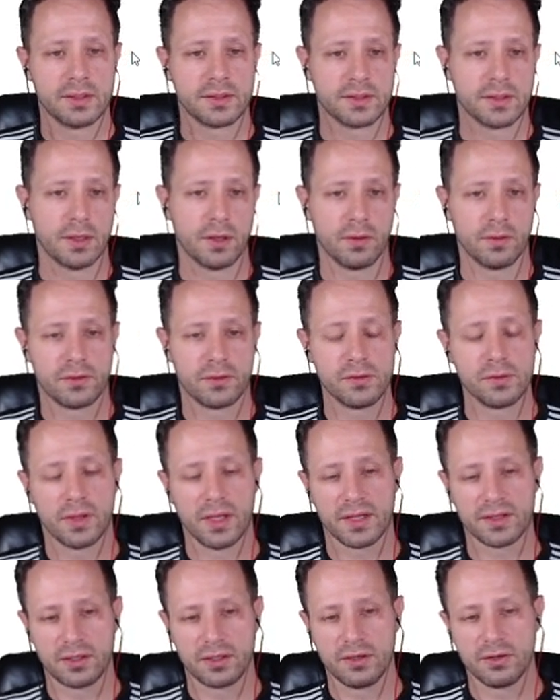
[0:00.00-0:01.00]
So
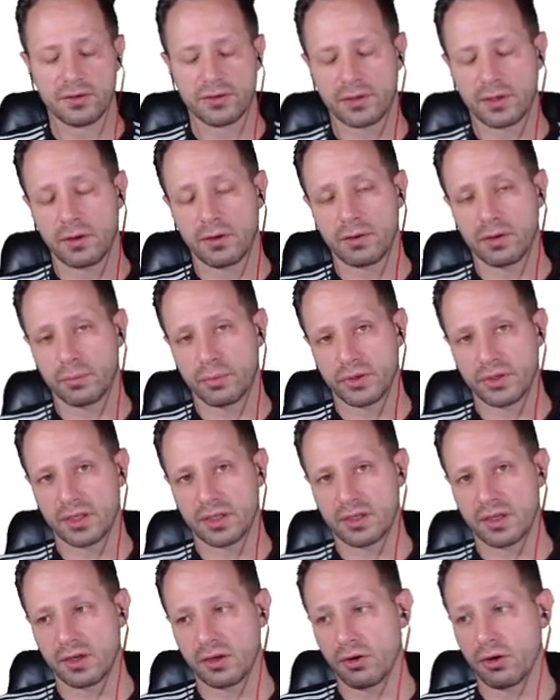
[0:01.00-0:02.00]
2,000 years ago, they're
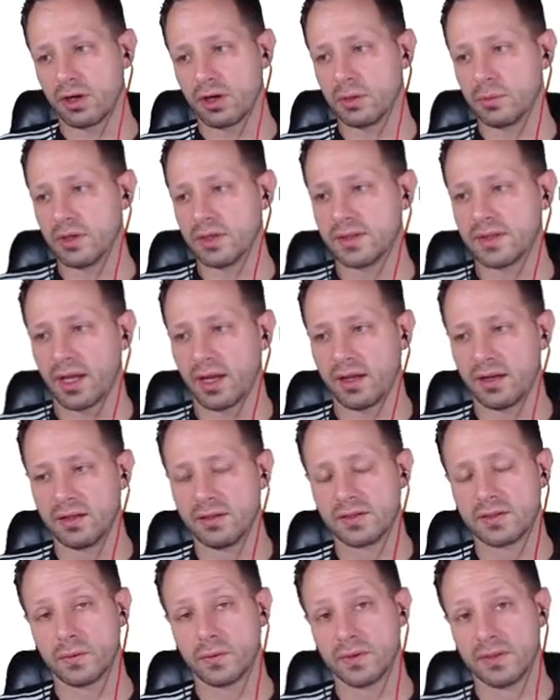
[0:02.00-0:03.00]
predicting you're going to be tied
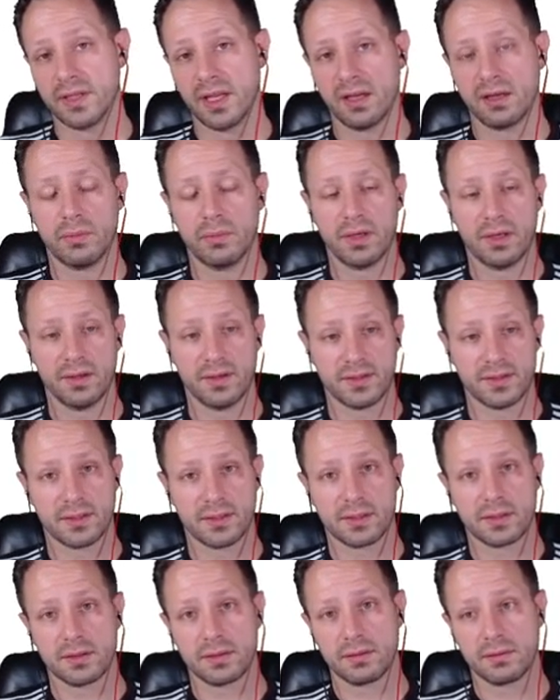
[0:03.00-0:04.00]
into a
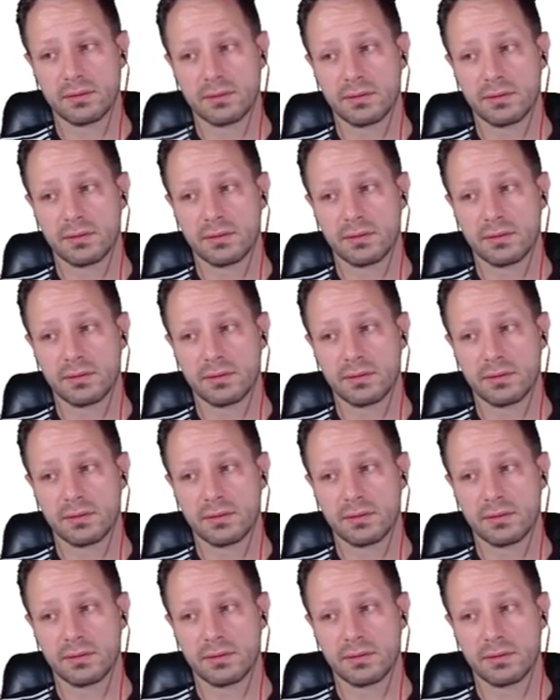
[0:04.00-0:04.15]
database.